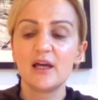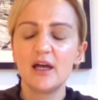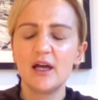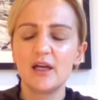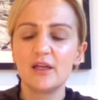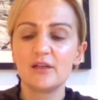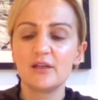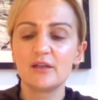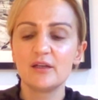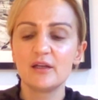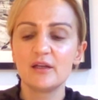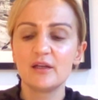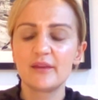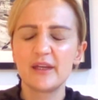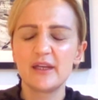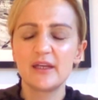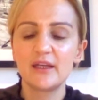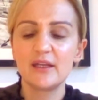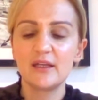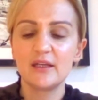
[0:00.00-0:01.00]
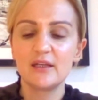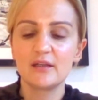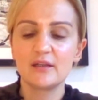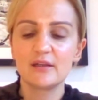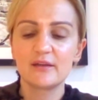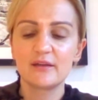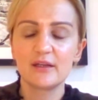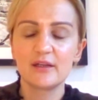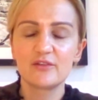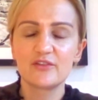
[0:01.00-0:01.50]
And the,
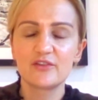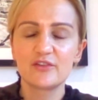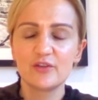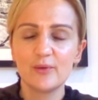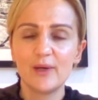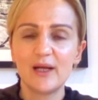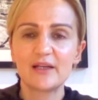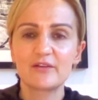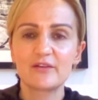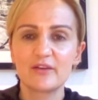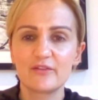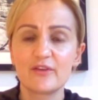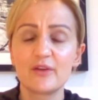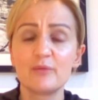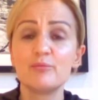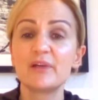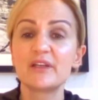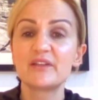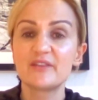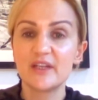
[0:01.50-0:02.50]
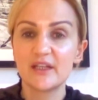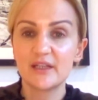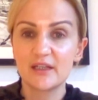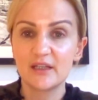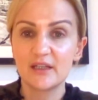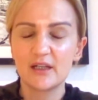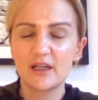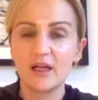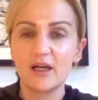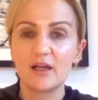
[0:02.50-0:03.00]
the two actives in
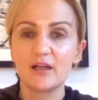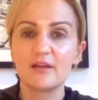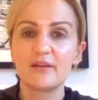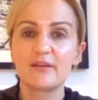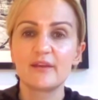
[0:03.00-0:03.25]
particular,